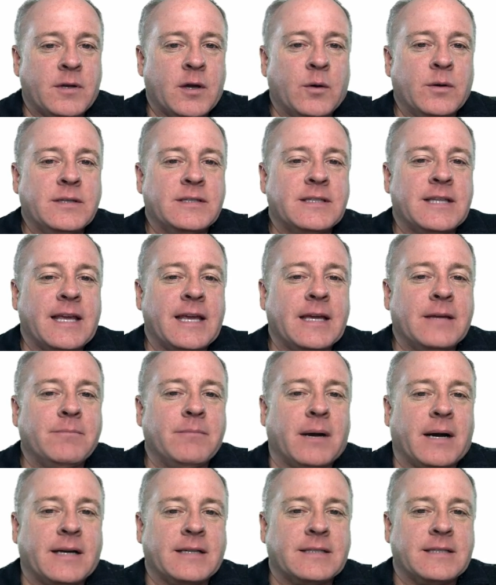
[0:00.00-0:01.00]
Notice the
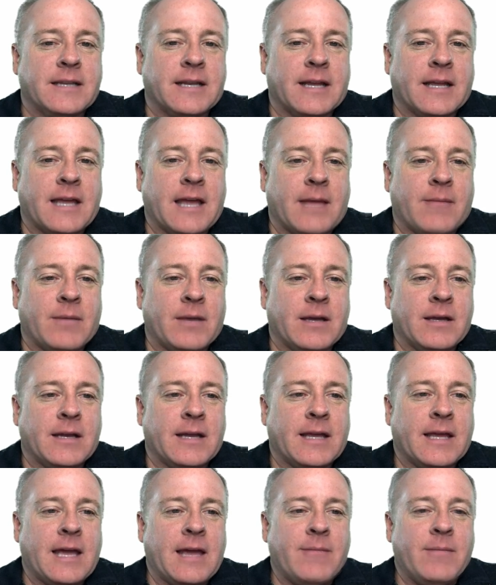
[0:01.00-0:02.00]
inbox that it came in.
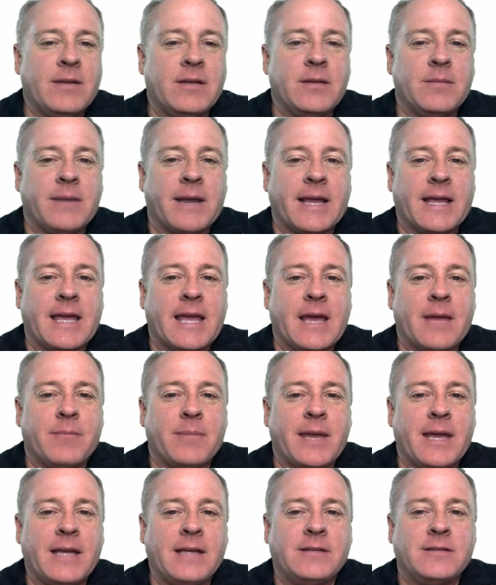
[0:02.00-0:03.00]
It came into my
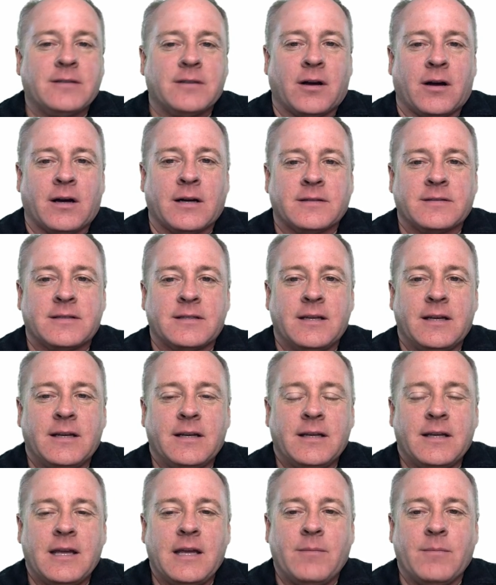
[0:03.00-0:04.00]
campaign sauce
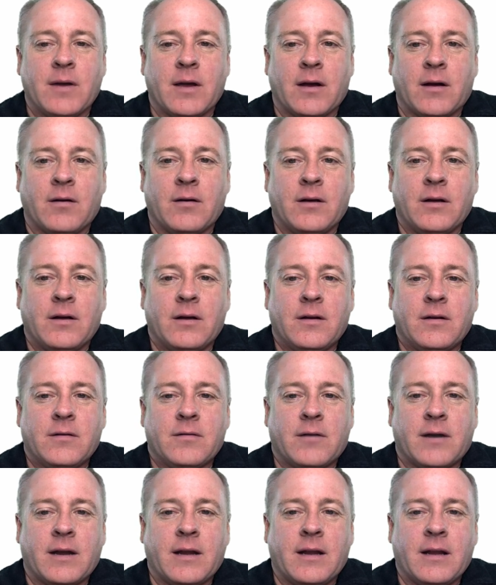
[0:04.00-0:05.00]
email
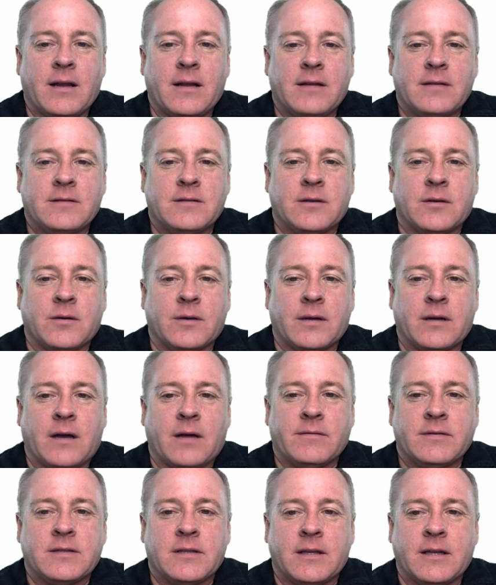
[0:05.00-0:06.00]
right? So it
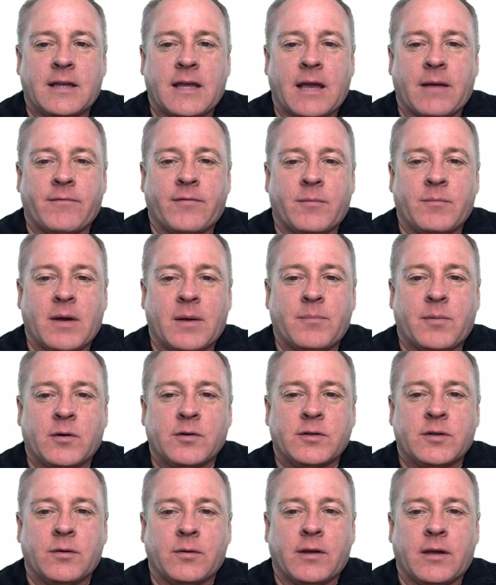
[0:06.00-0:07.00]
obviously came from my
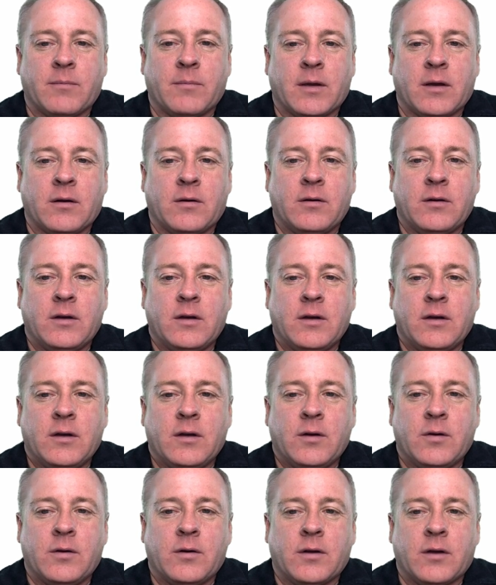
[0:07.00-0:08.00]
personal email.
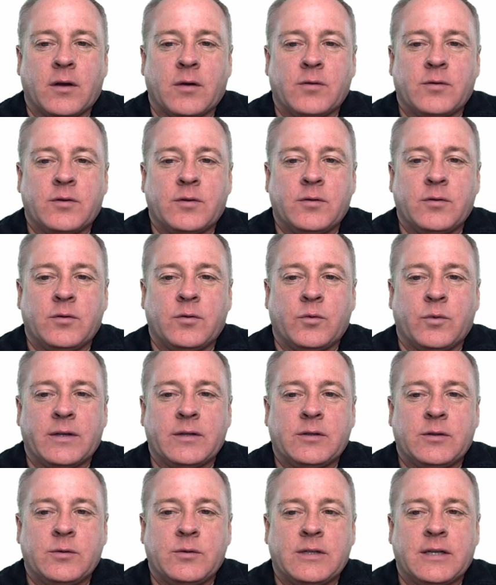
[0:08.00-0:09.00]
Who did it go to?
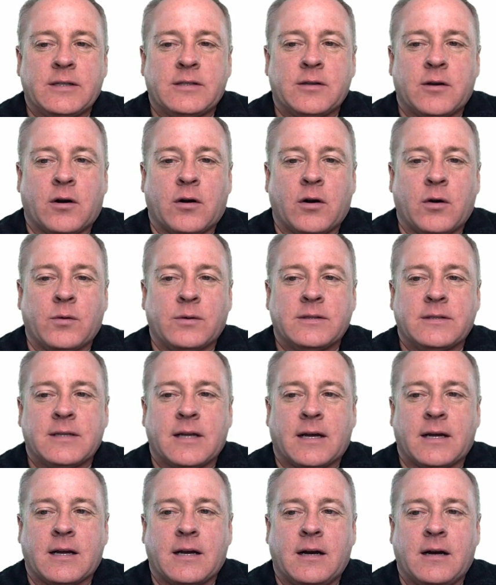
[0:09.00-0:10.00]
Went to
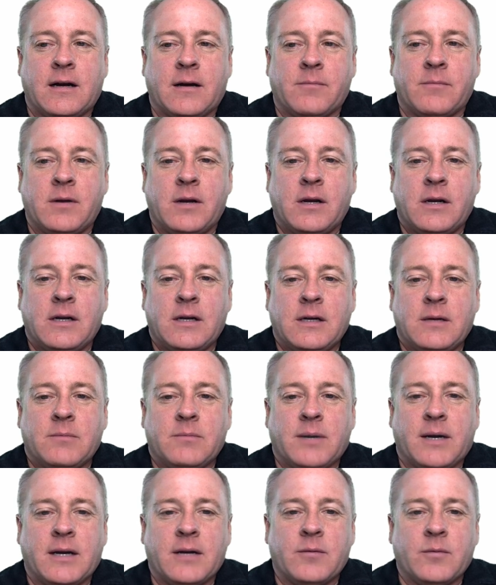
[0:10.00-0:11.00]
jasonrowens.com.
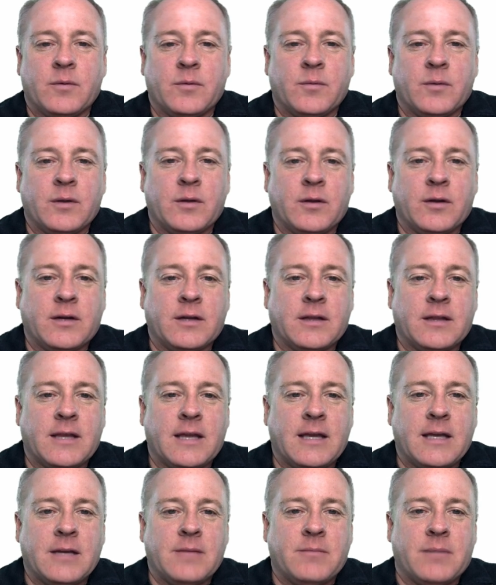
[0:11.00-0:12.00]
But when we look at
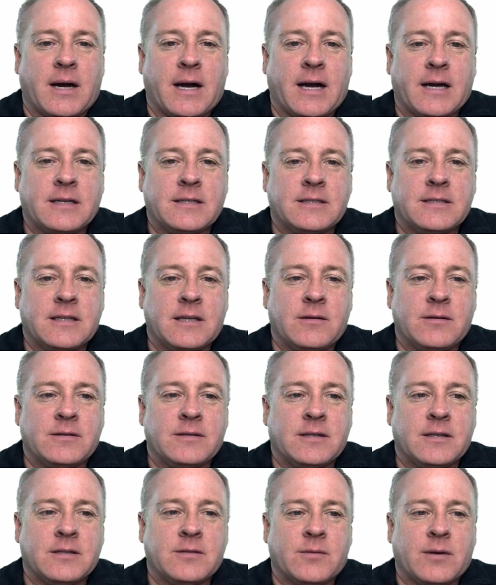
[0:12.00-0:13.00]
the inbox, see it
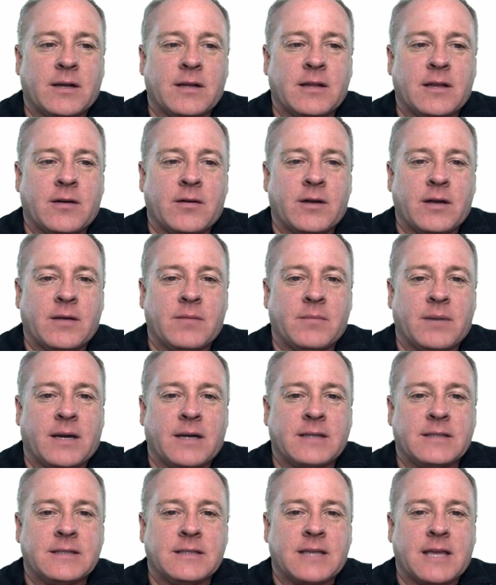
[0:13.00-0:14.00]
says right there,
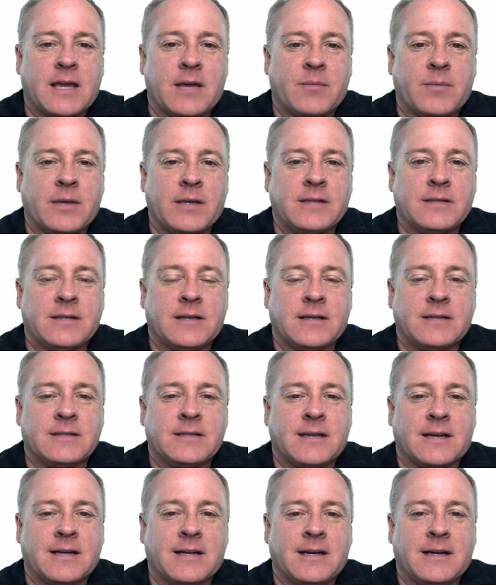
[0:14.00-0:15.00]
inbox is
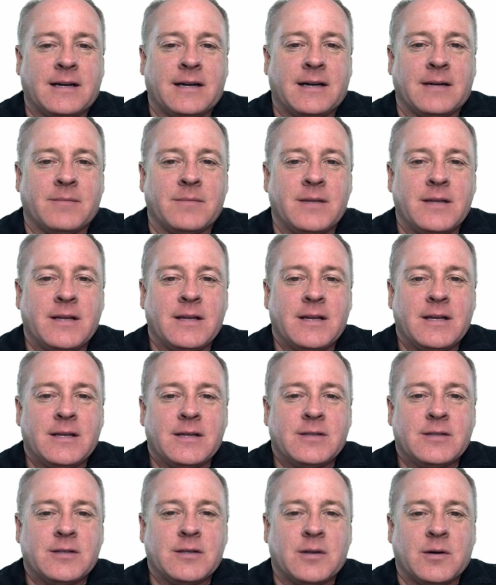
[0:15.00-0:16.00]
campaignsauce.com.
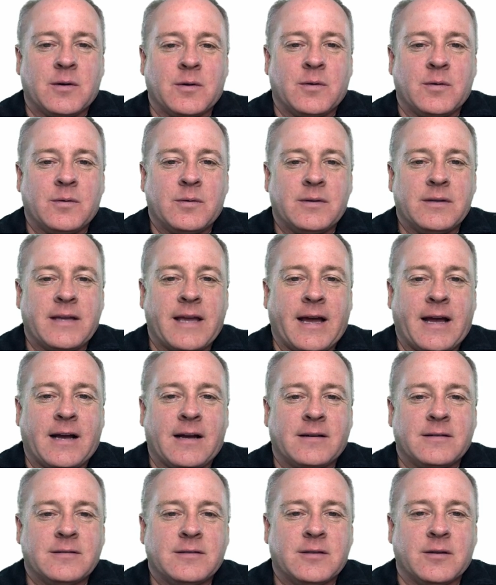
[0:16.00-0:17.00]
So
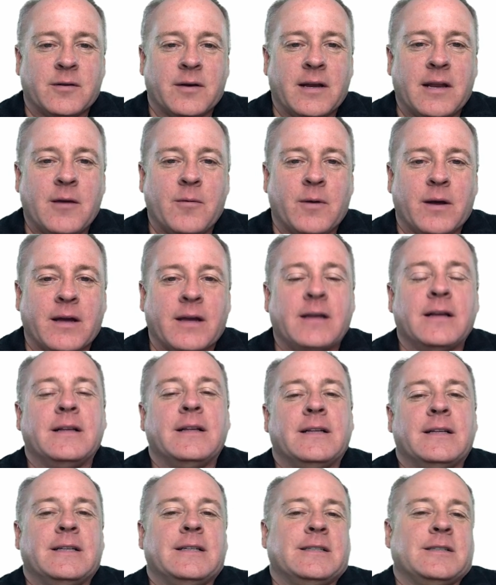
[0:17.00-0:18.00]
yeah, so anyway,
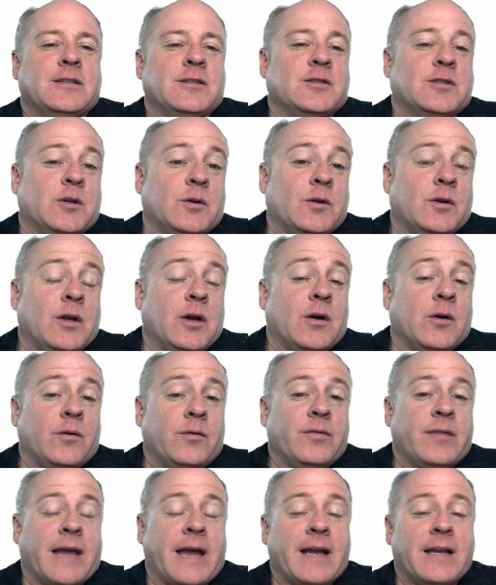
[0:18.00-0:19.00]
just so you
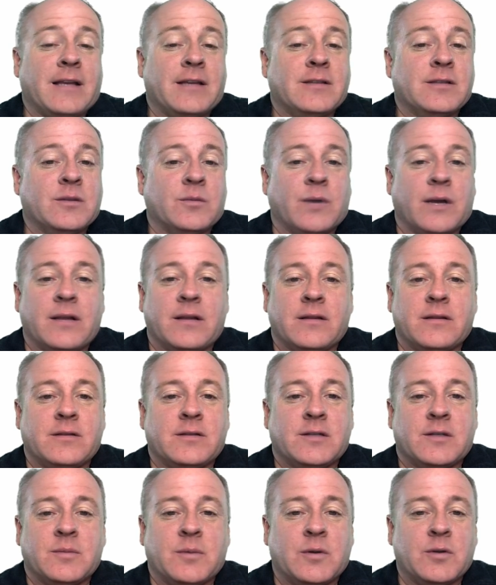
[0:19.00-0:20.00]
know, that is the way that
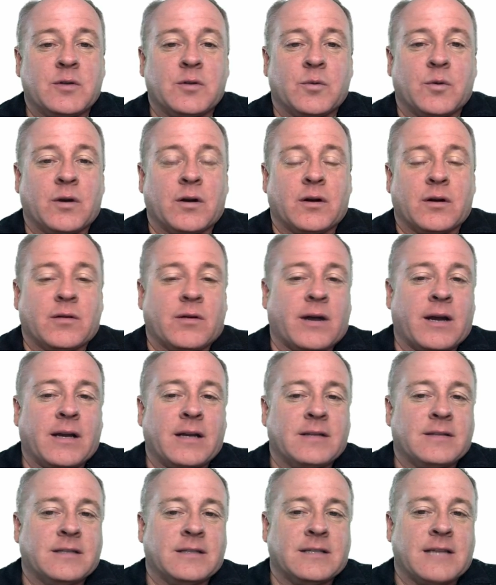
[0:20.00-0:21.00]
this is supposed to work,
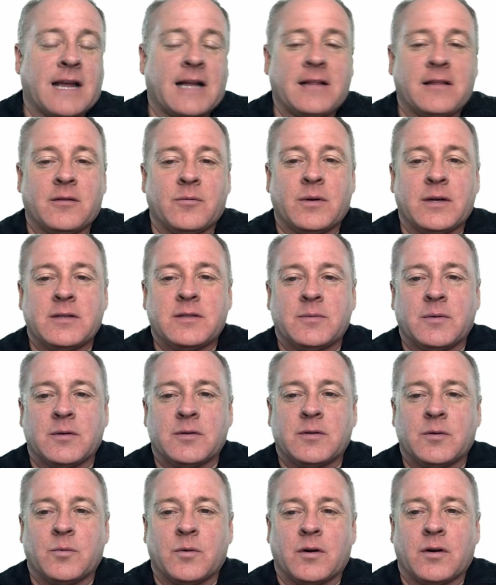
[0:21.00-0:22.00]
right? It's exactly the way it's
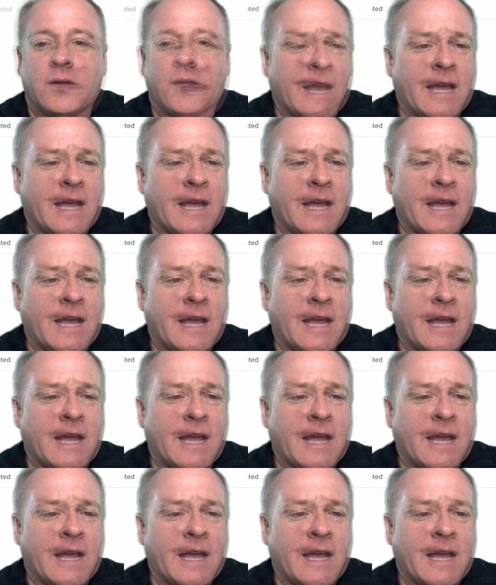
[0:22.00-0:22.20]
supposed to work.